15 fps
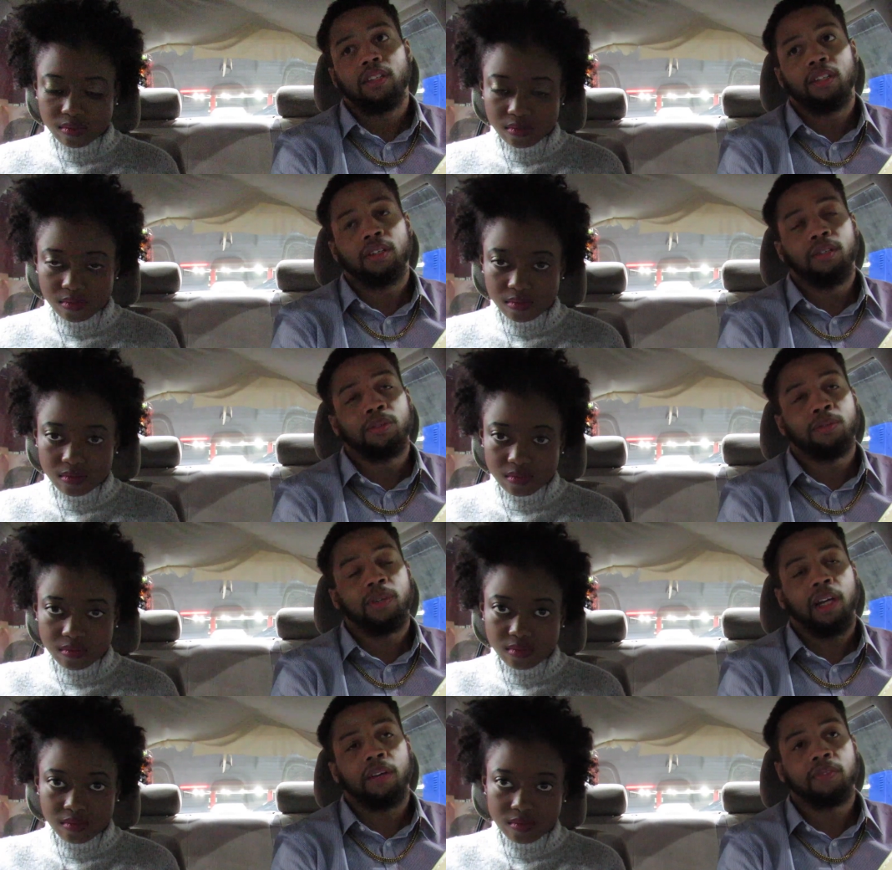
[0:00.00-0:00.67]
Speaker 1: You know,
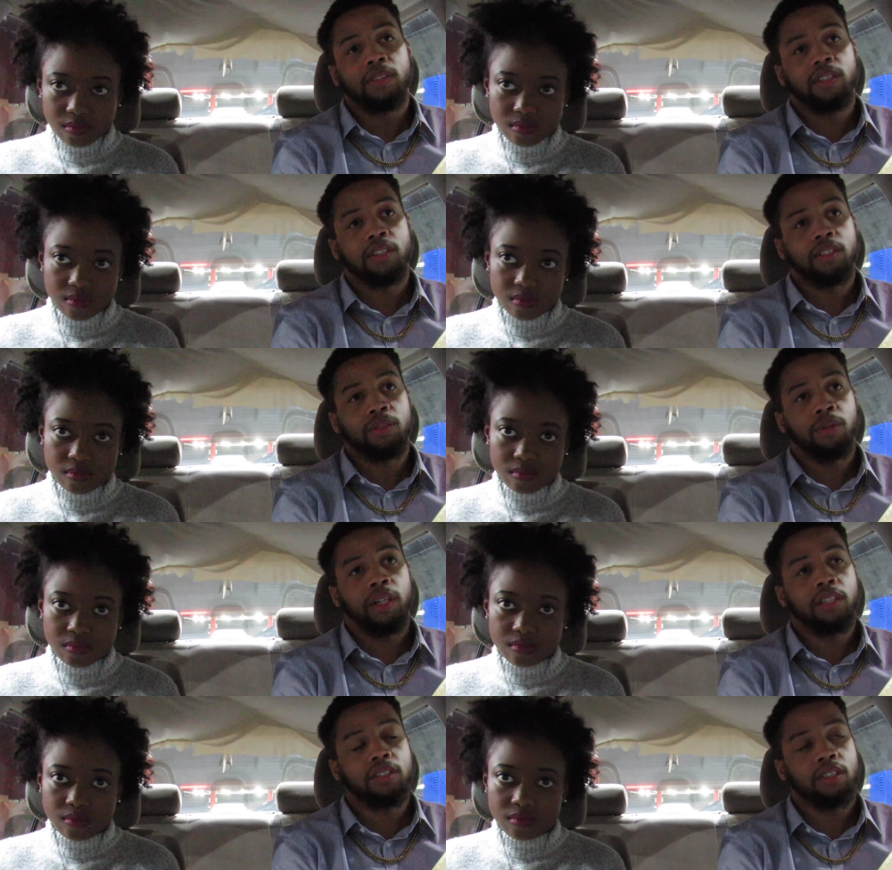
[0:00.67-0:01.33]
every
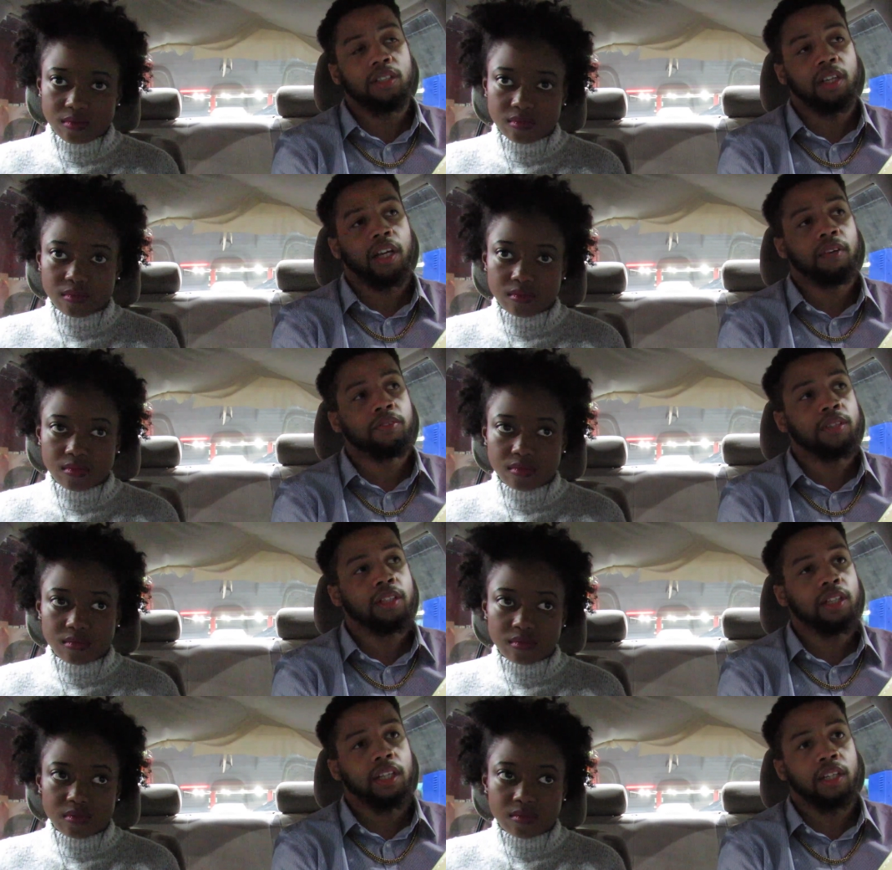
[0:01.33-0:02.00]
situation,
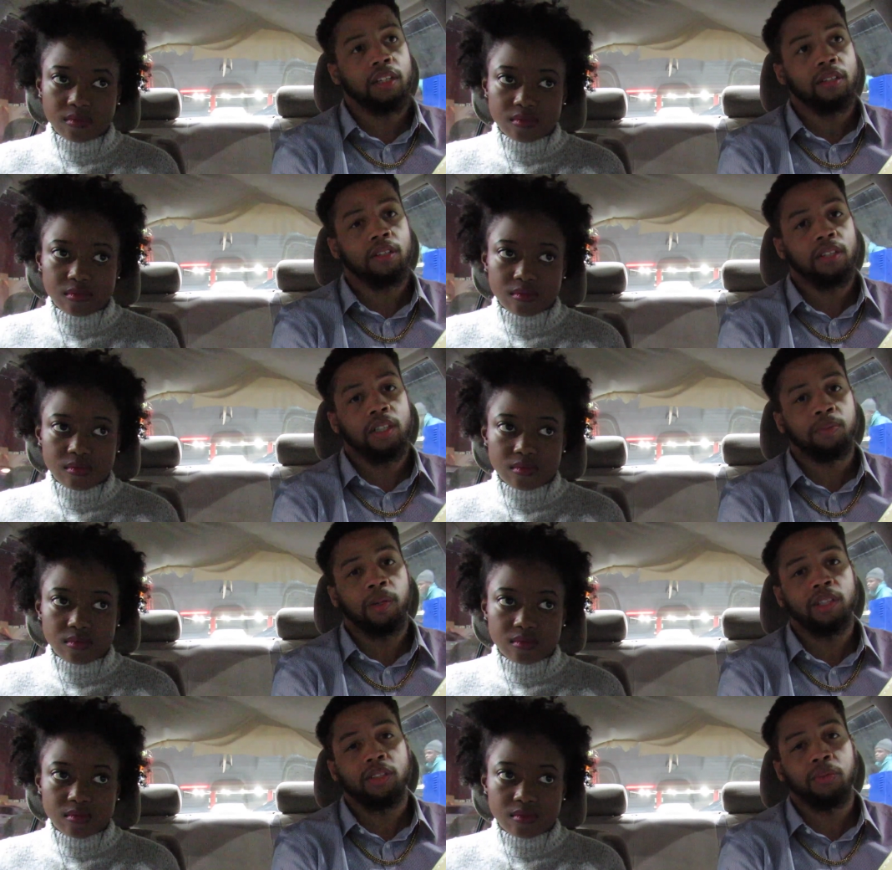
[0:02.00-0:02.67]
everything,
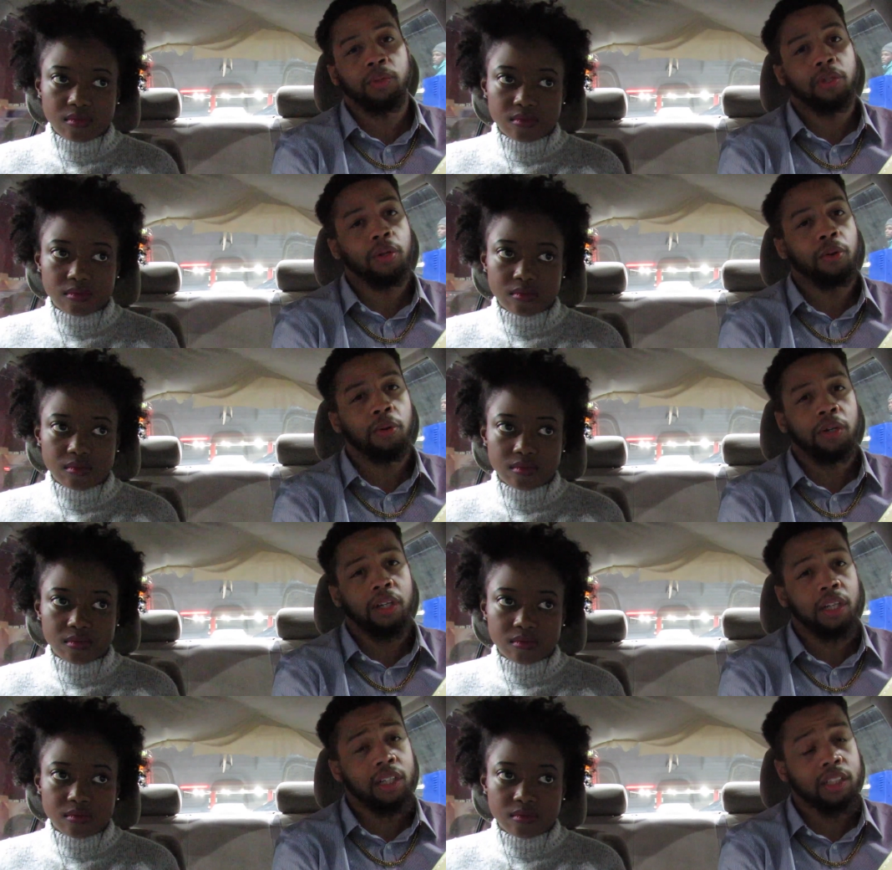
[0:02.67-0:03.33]
especially with
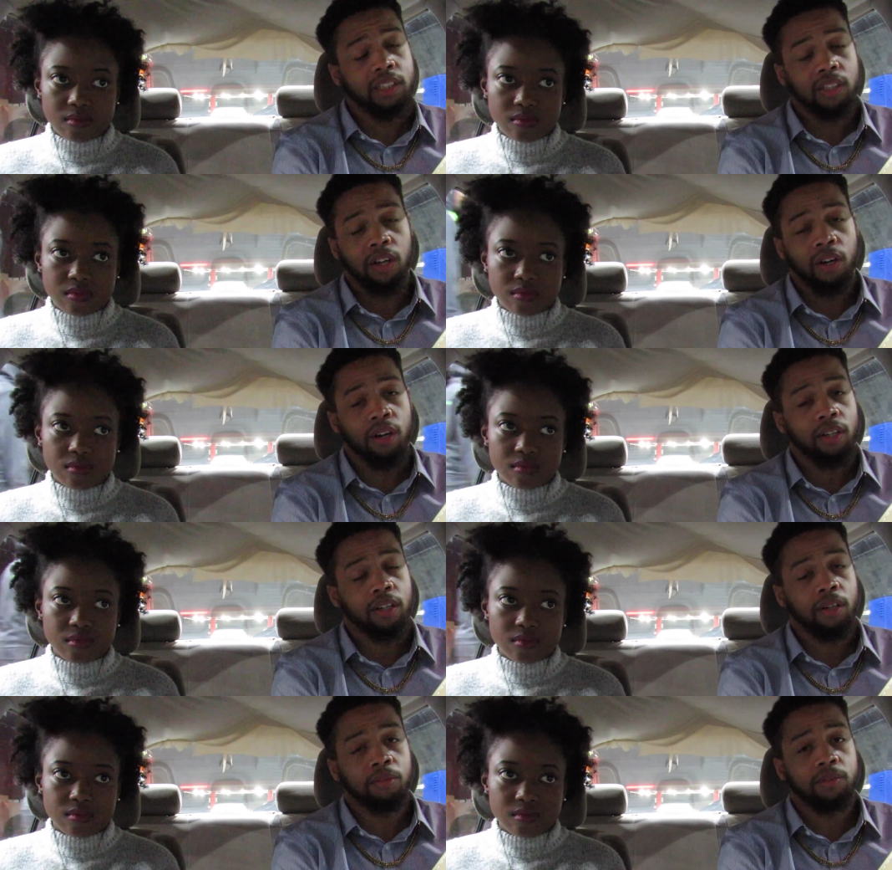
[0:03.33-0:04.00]
courting, it just all
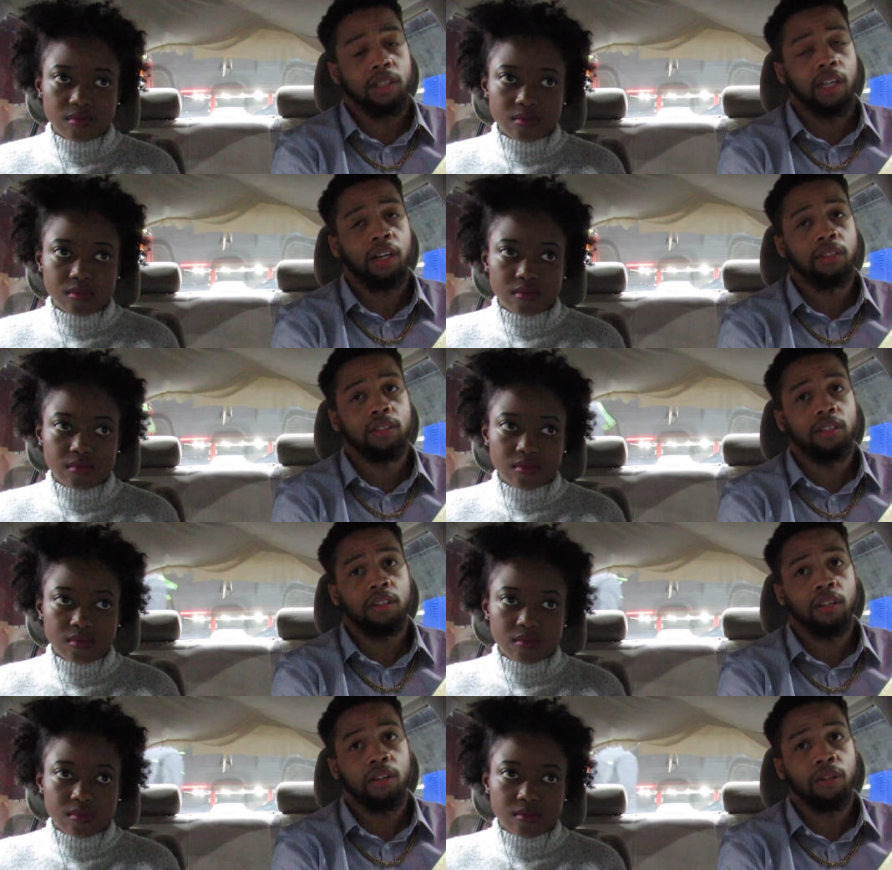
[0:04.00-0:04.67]
comes down
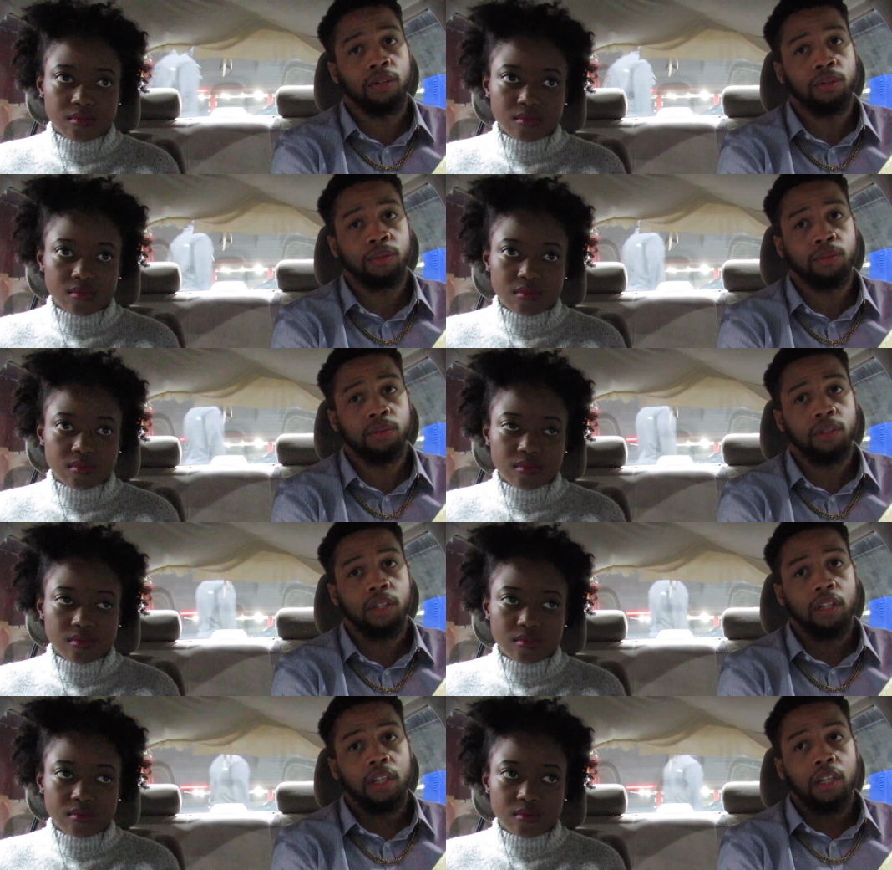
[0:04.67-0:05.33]
to your own
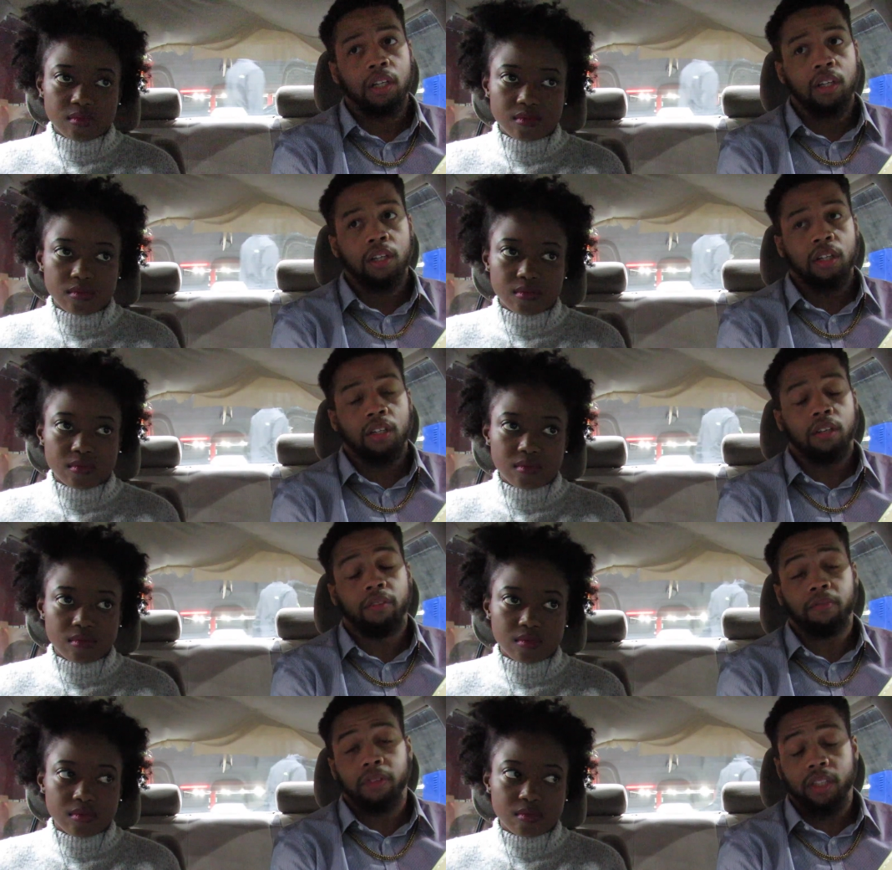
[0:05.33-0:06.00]

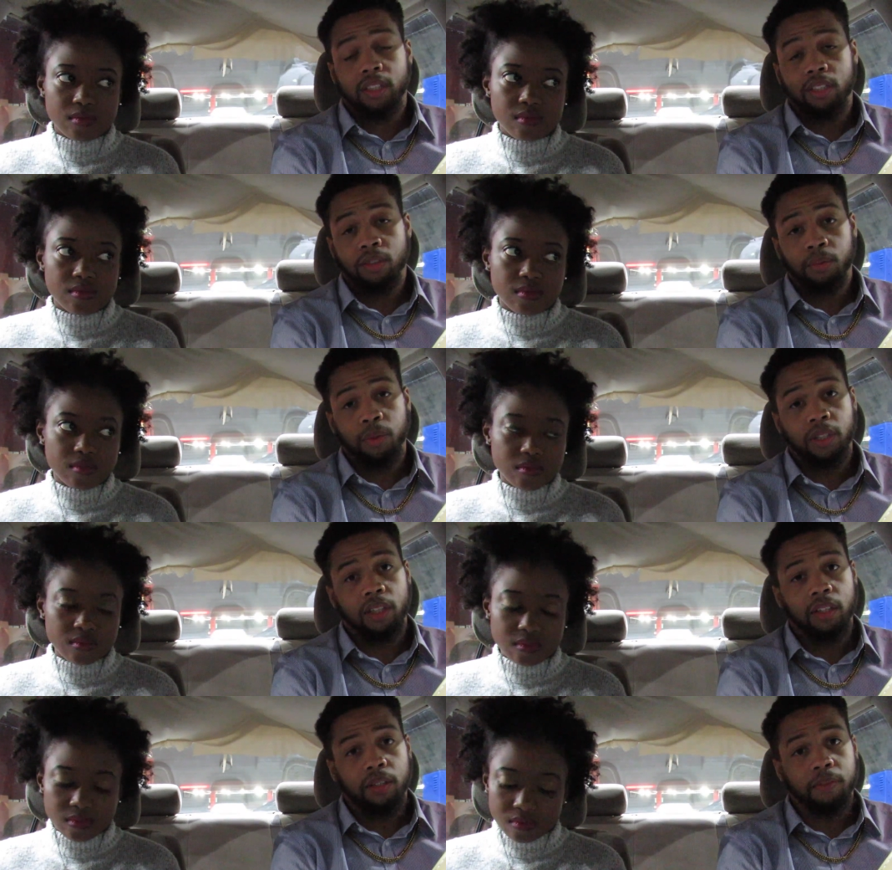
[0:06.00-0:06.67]
conviction
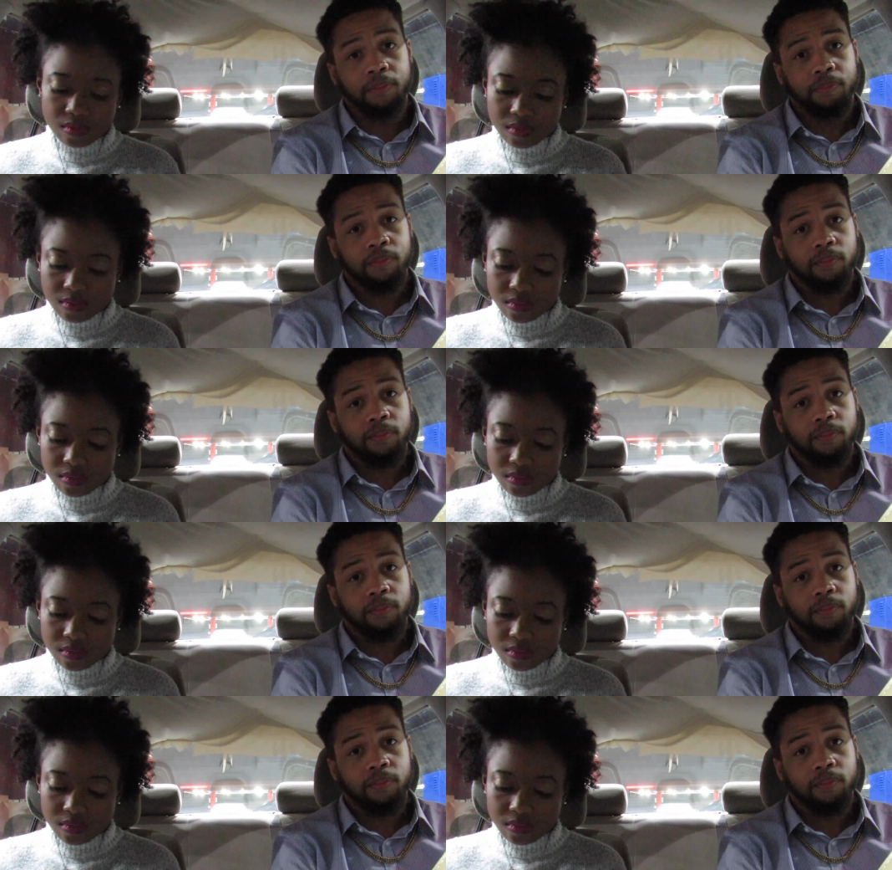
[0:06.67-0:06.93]
with it.